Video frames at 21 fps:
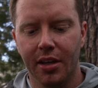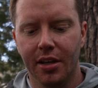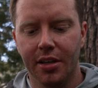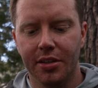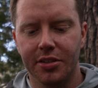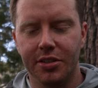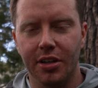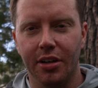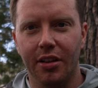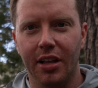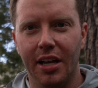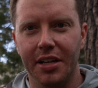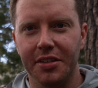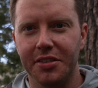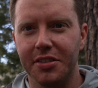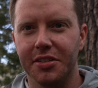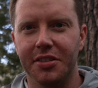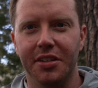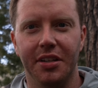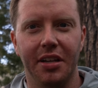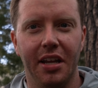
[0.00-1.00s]

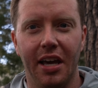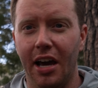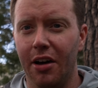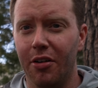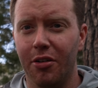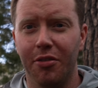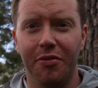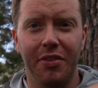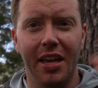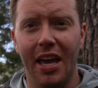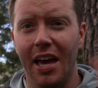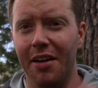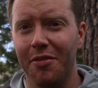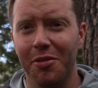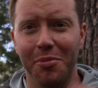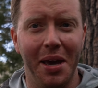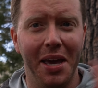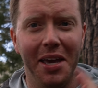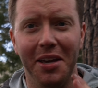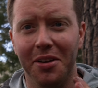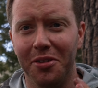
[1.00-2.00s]
sunglasses, and however they have
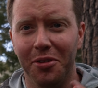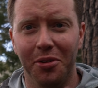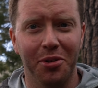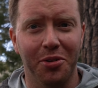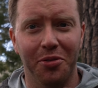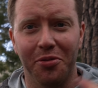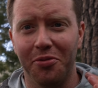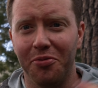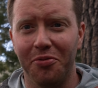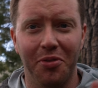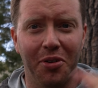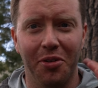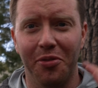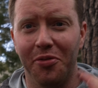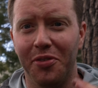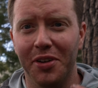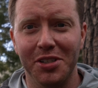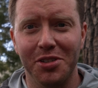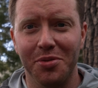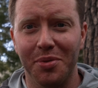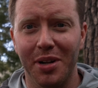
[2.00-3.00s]
them angled or
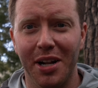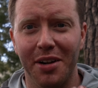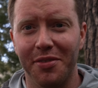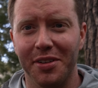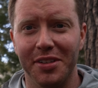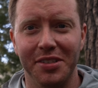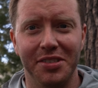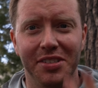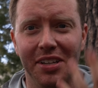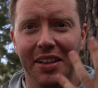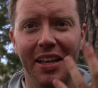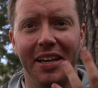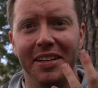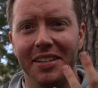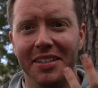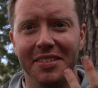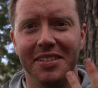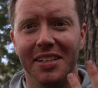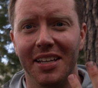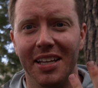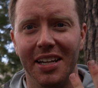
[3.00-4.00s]
fixed or whatever, the sunlight
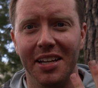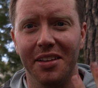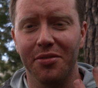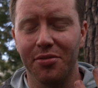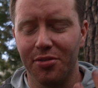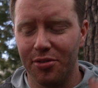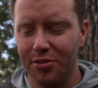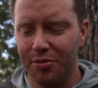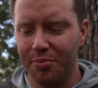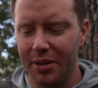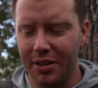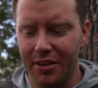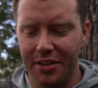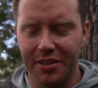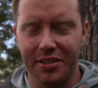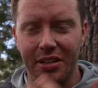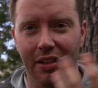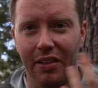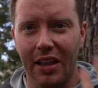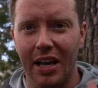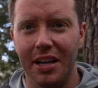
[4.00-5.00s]
doesn't get in through them, but it
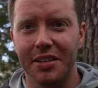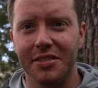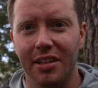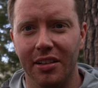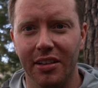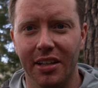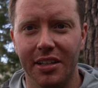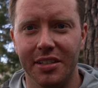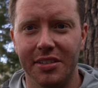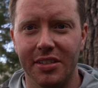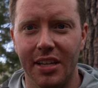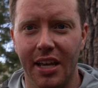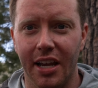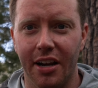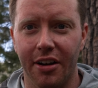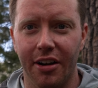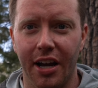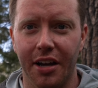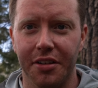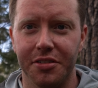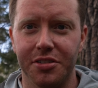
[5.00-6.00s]
allows the lens to
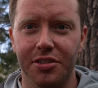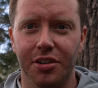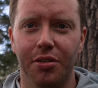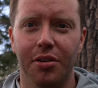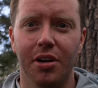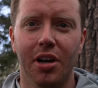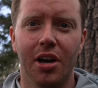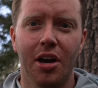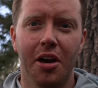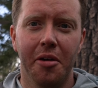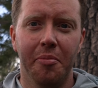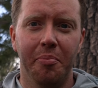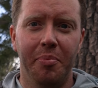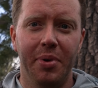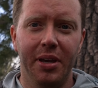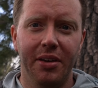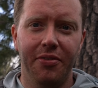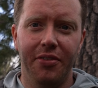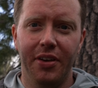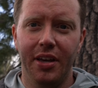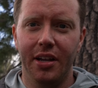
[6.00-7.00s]
air out. So
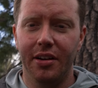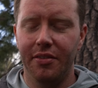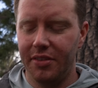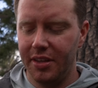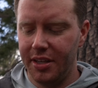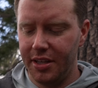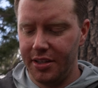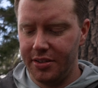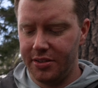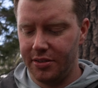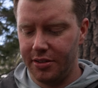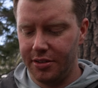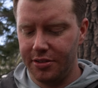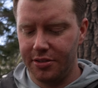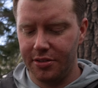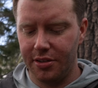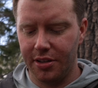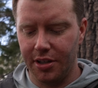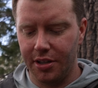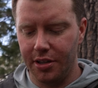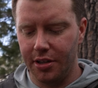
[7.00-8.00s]
big fan of these. These
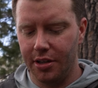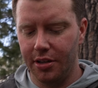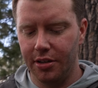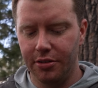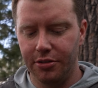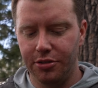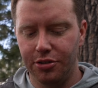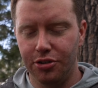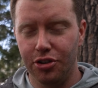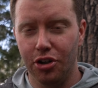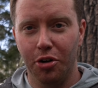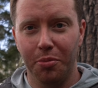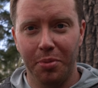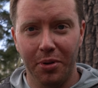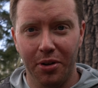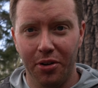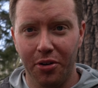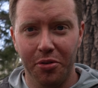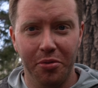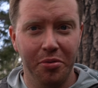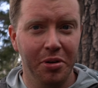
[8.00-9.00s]
are the
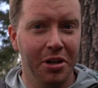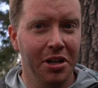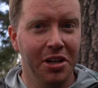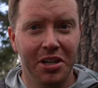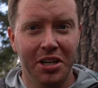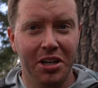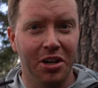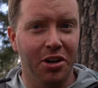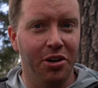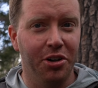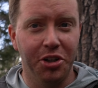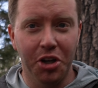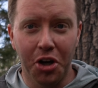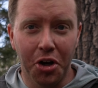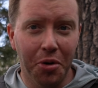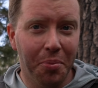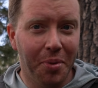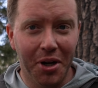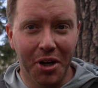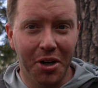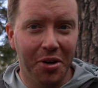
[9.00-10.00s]
Julbo or
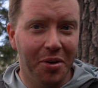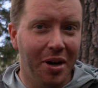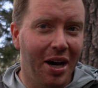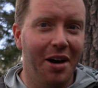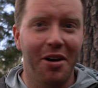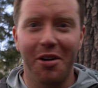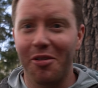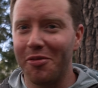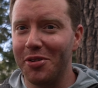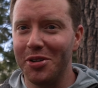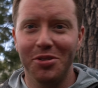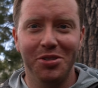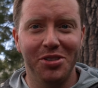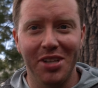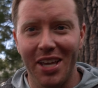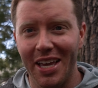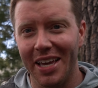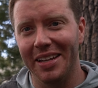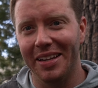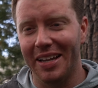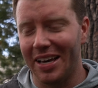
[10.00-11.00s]
Julbo, however you
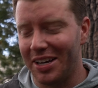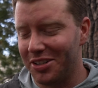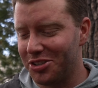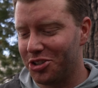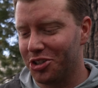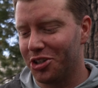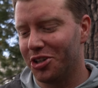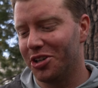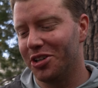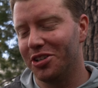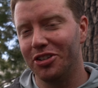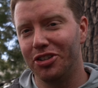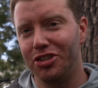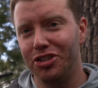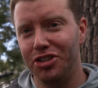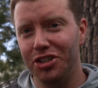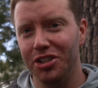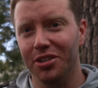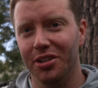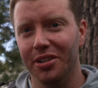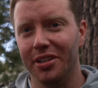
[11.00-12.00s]
say it, not sure,
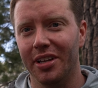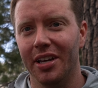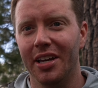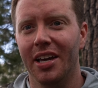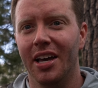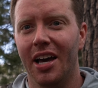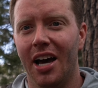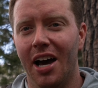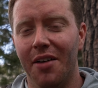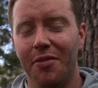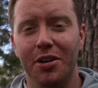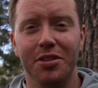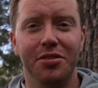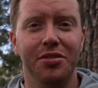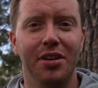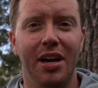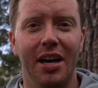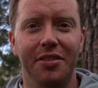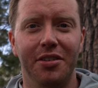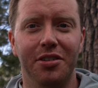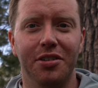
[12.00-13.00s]
shield. I've also
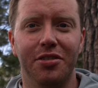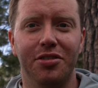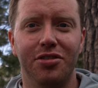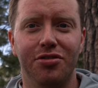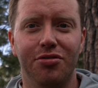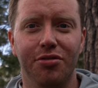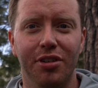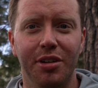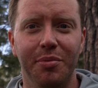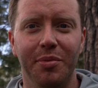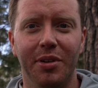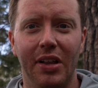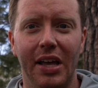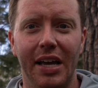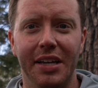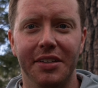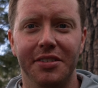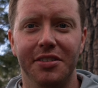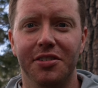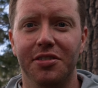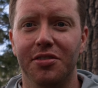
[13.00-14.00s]
had their stream
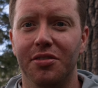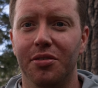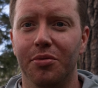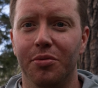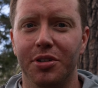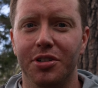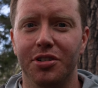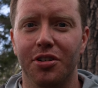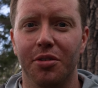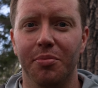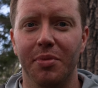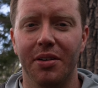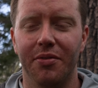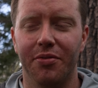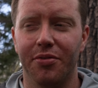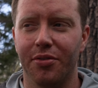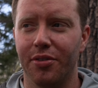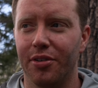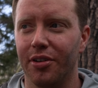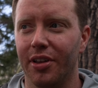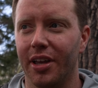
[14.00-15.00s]
glasses, which are meant
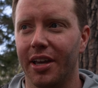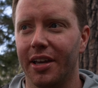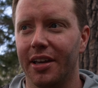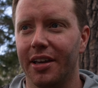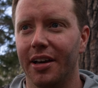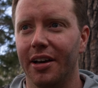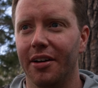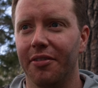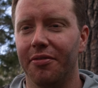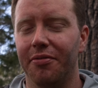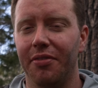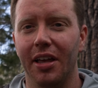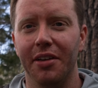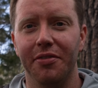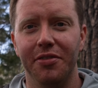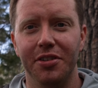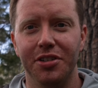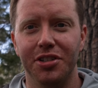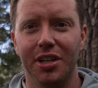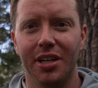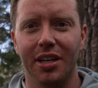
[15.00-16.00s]
for like fly
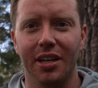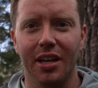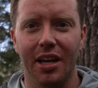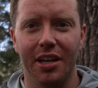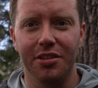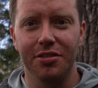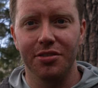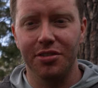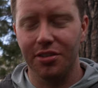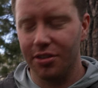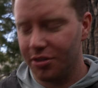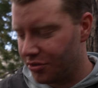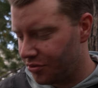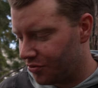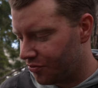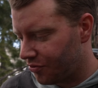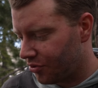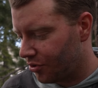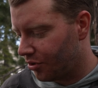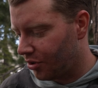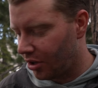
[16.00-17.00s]
fishing. I use those
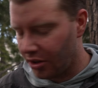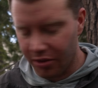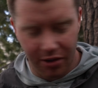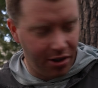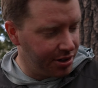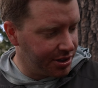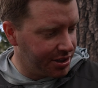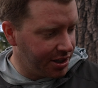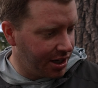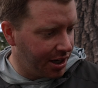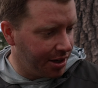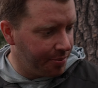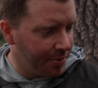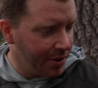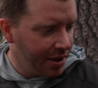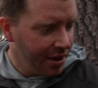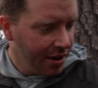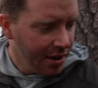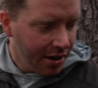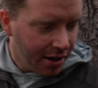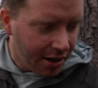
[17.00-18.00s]
for a long time.
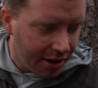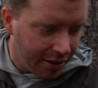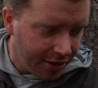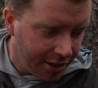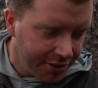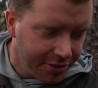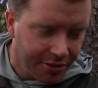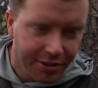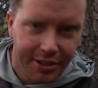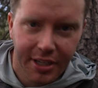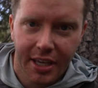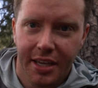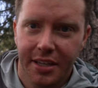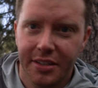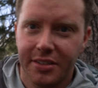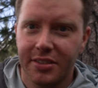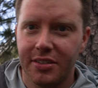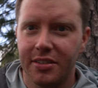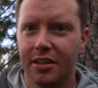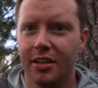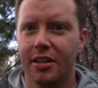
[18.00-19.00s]
I like their
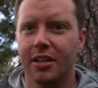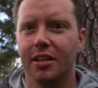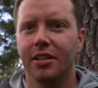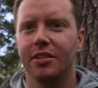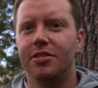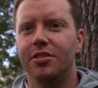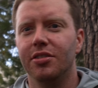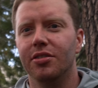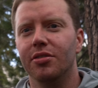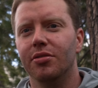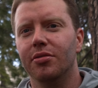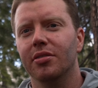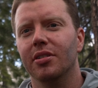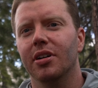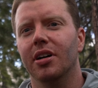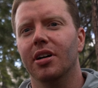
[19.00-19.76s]
case too.